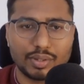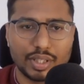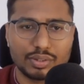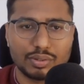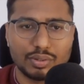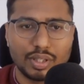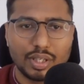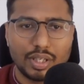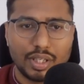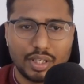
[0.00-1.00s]
Okay, so
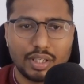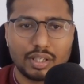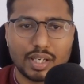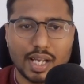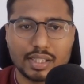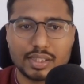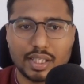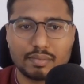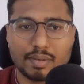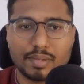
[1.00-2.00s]
here as an
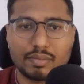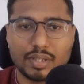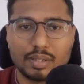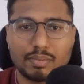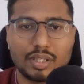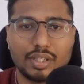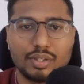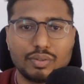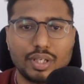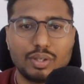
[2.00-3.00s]
environment variable
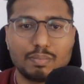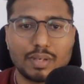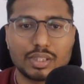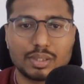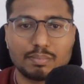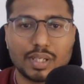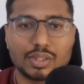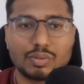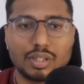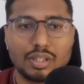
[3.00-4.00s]
you need to pass some
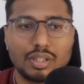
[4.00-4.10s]
password.